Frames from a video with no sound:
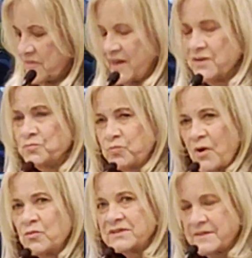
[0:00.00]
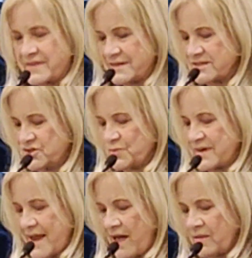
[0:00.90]
They wrote this to
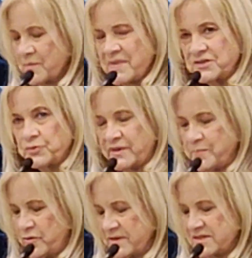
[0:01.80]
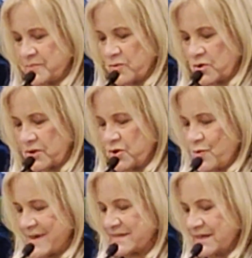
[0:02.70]
an elementary principal
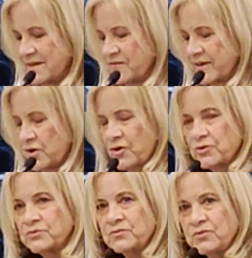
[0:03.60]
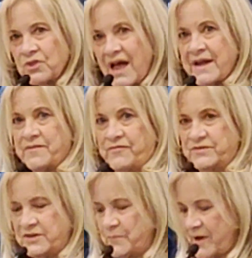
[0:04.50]
who has given her
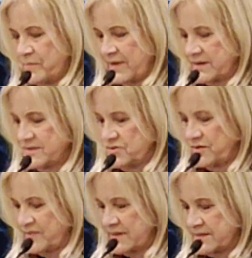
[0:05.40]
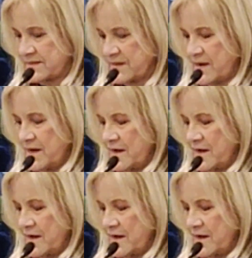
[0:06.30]
life to public service